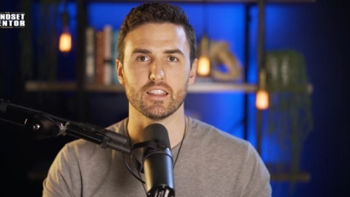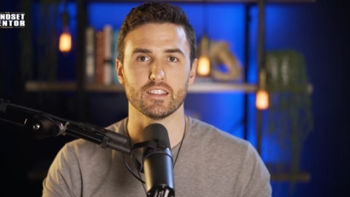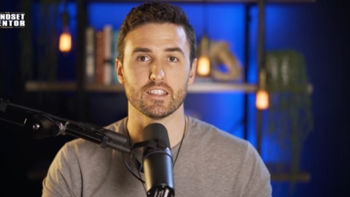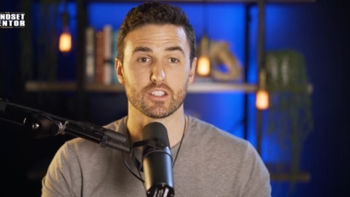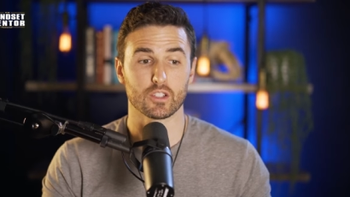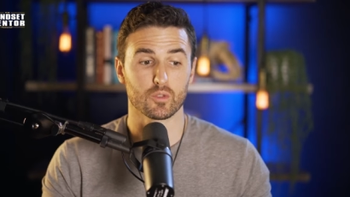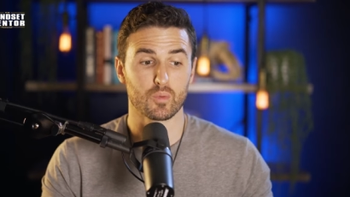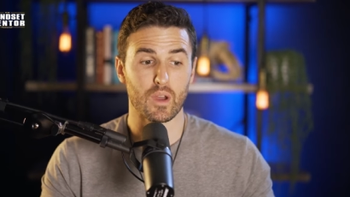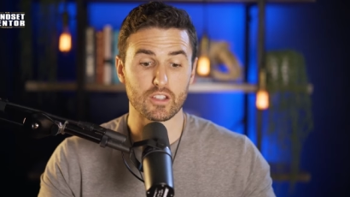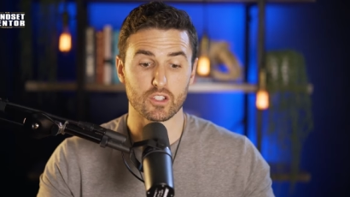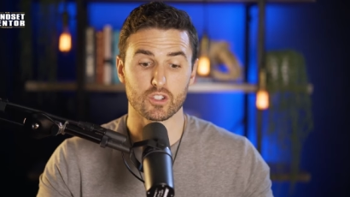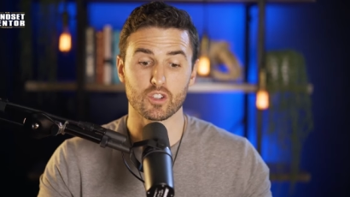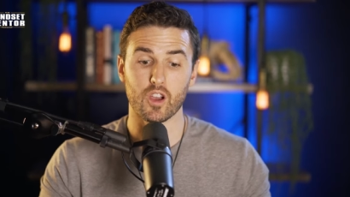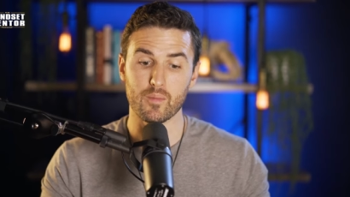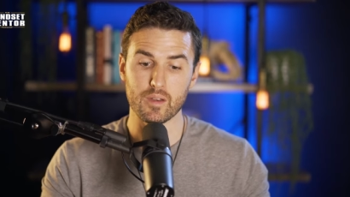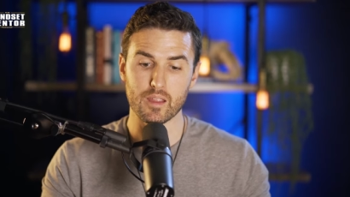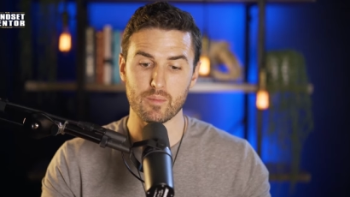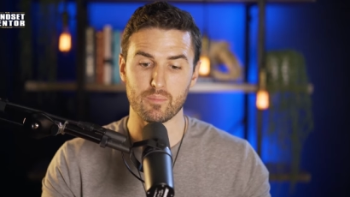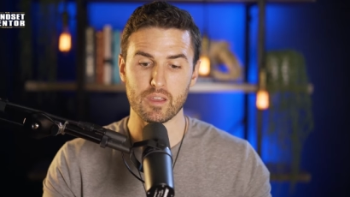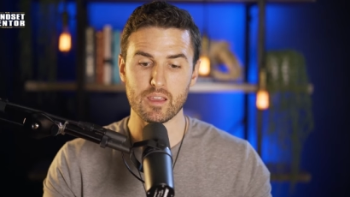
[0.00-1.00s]
This is why so
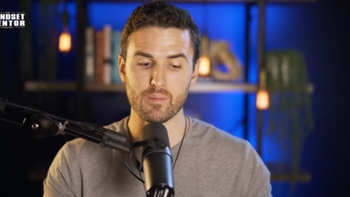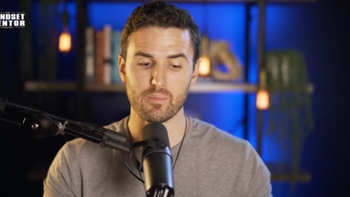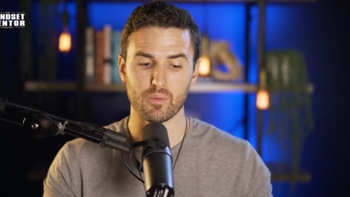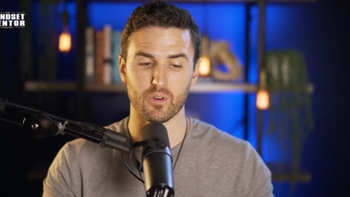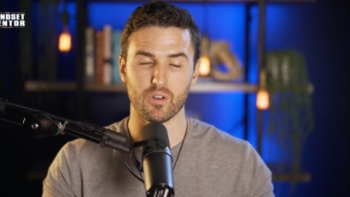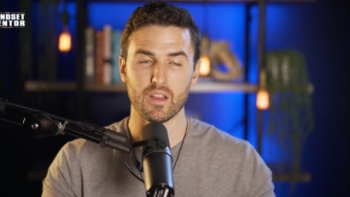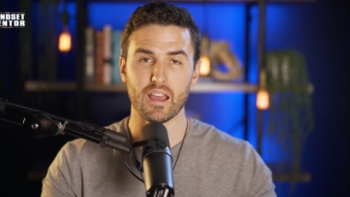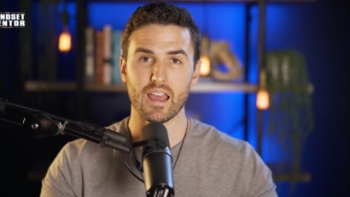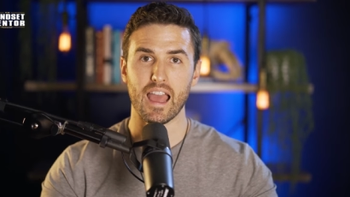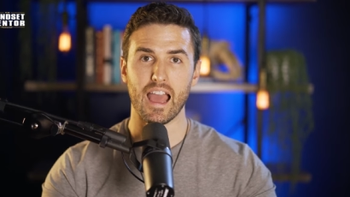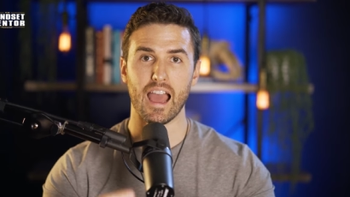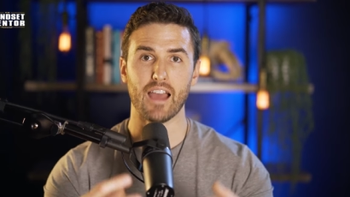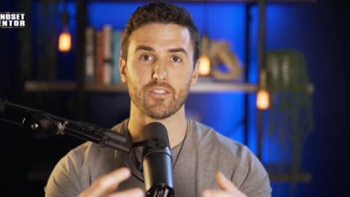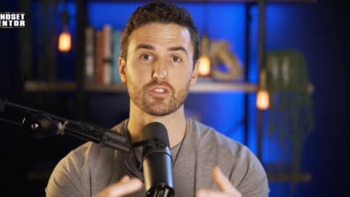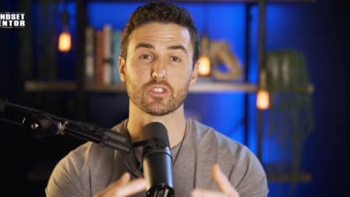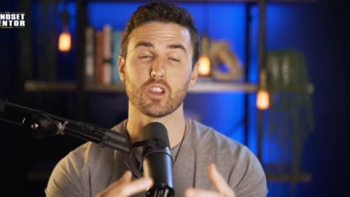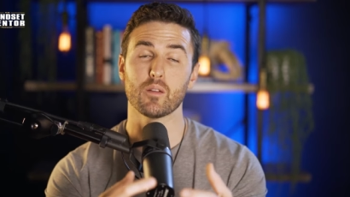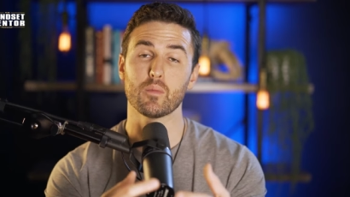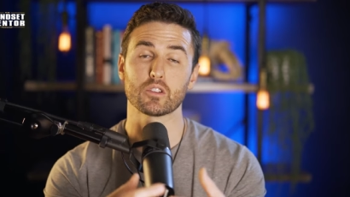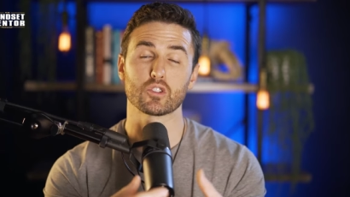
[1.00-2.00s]
many people have
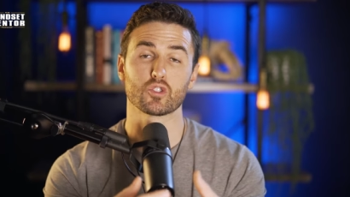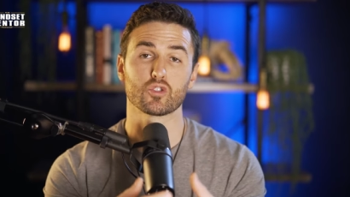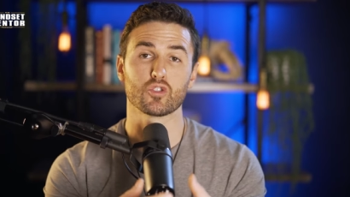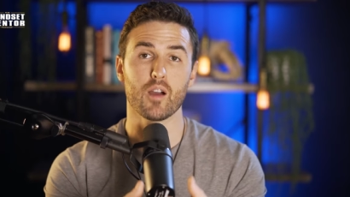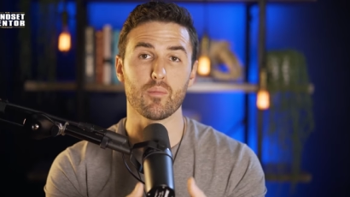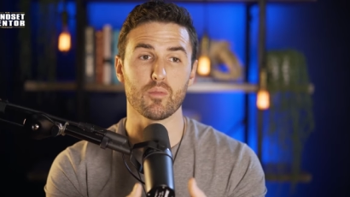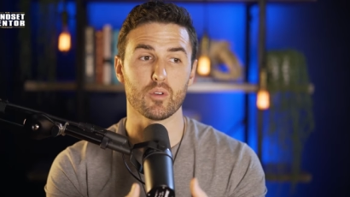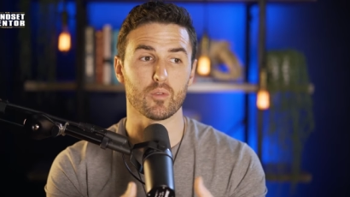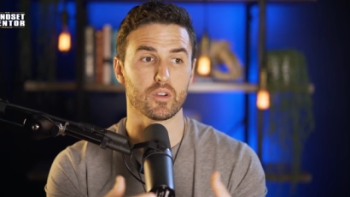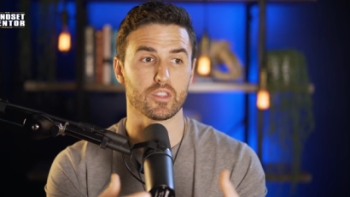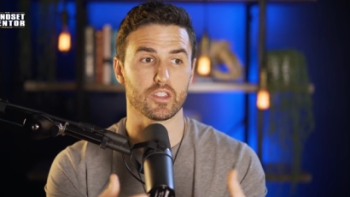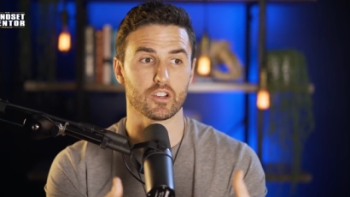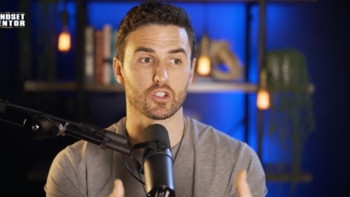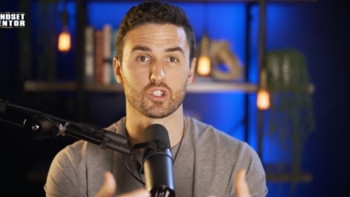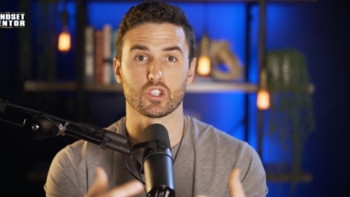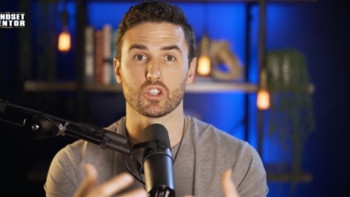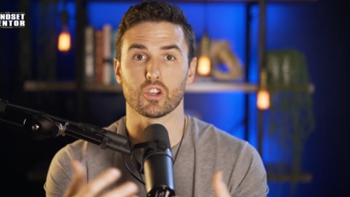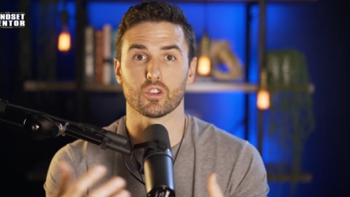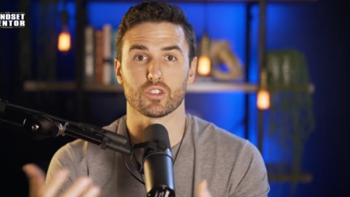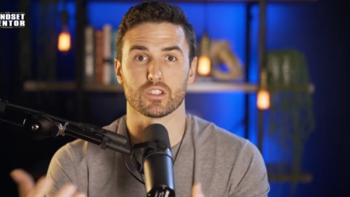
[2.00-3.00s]
so much trouble when their
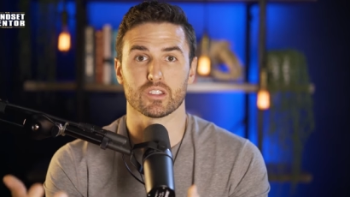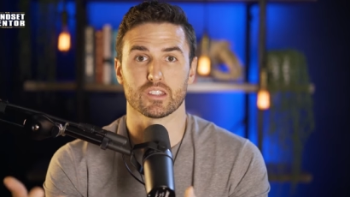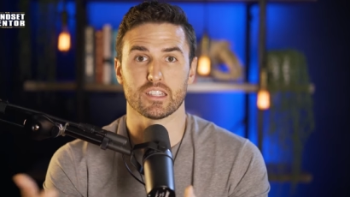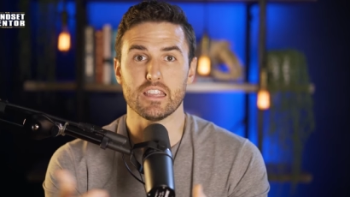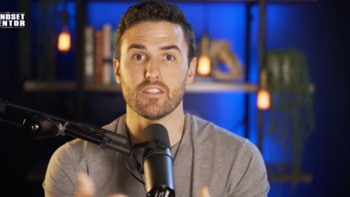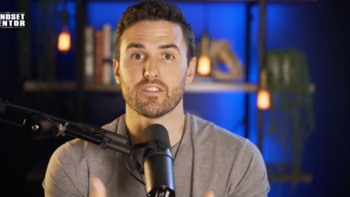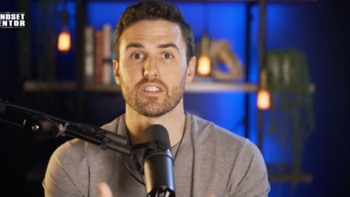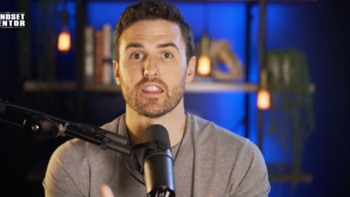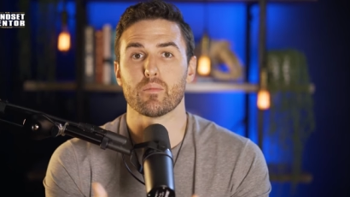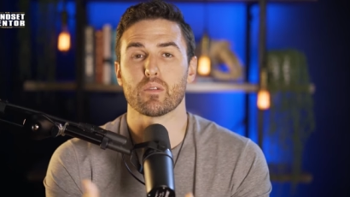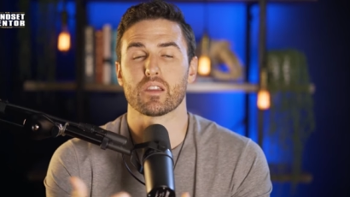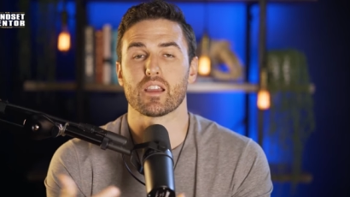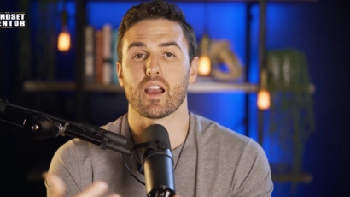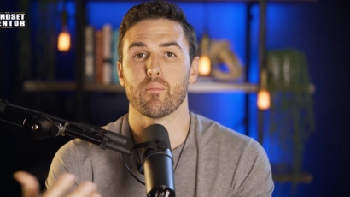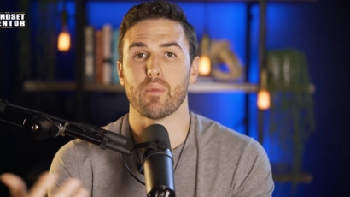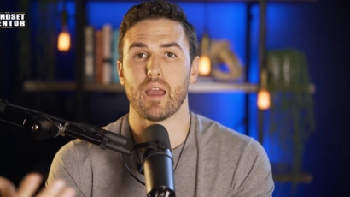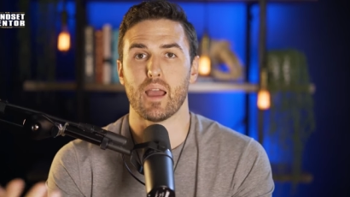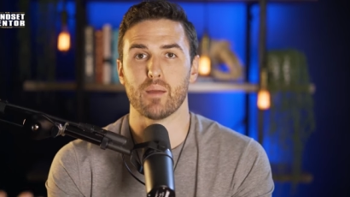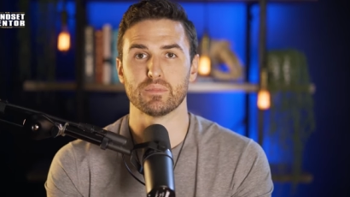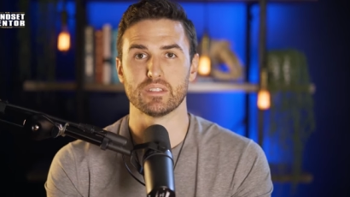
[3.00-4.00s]
children leave and they
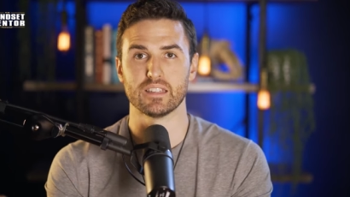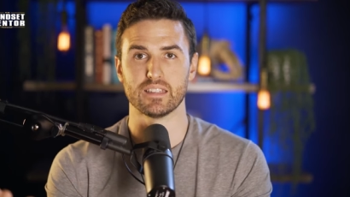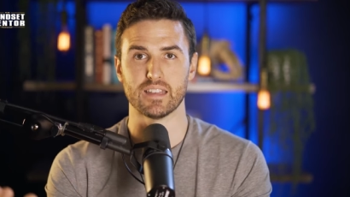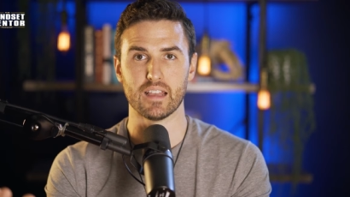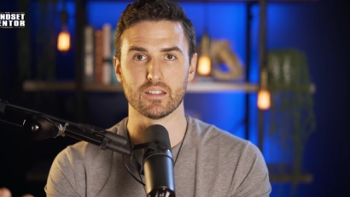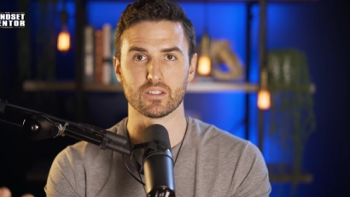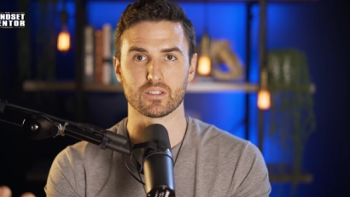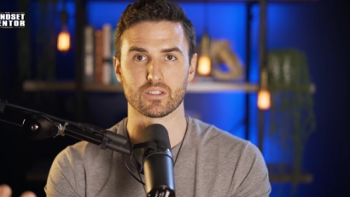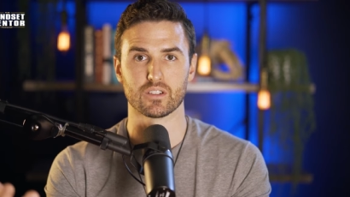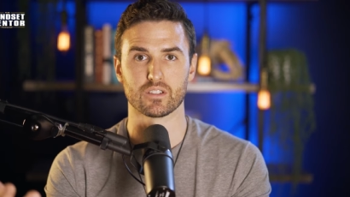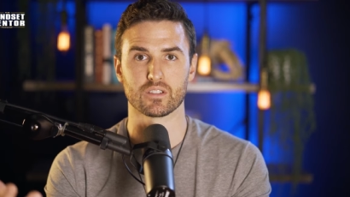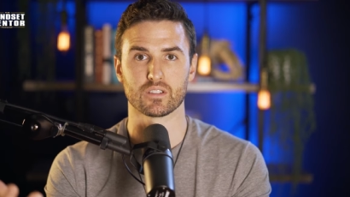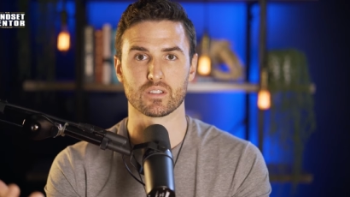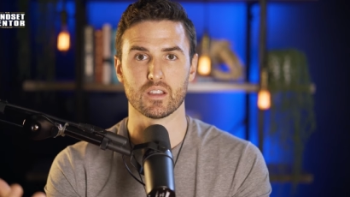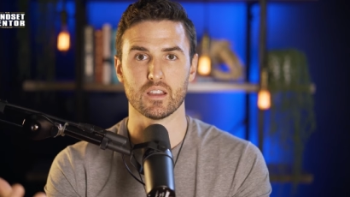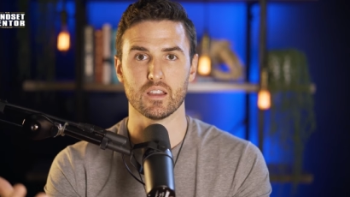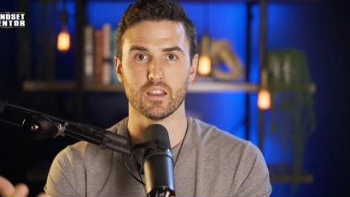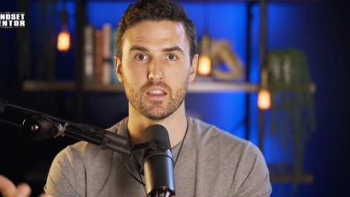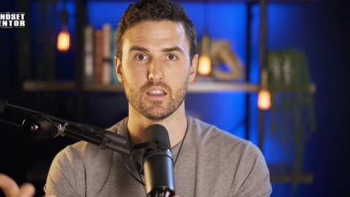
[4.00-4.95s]
become empty nesters